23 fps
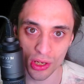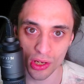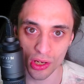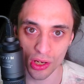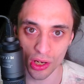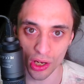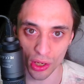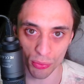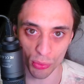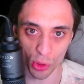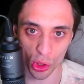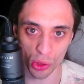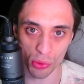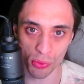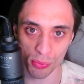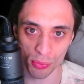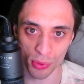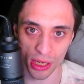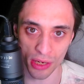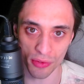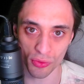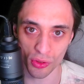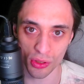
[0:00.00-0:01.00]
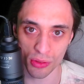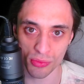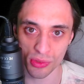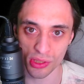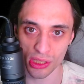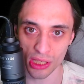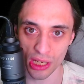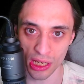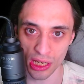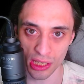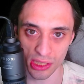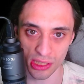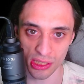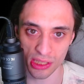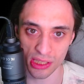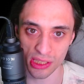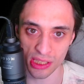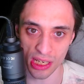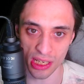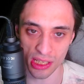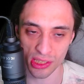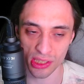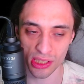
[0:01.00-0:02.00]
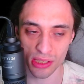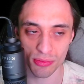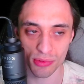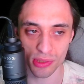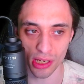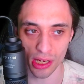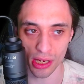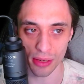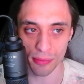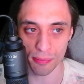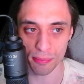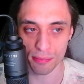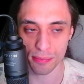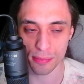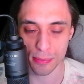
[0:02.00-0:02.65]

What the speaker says: on multiple platforms at the exact same time.